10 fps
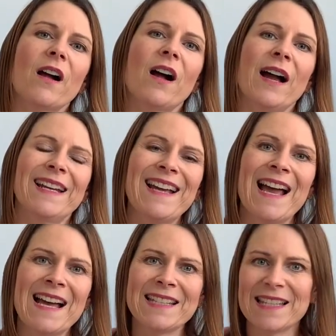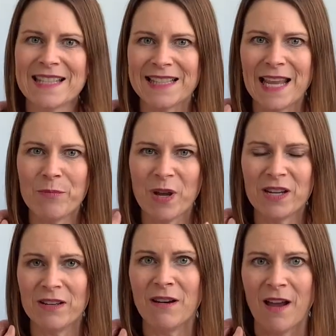I can't sleep
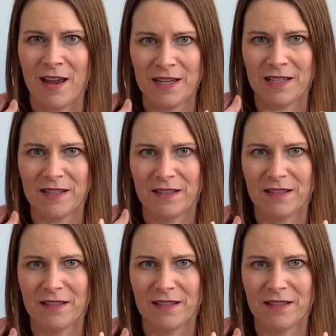at night.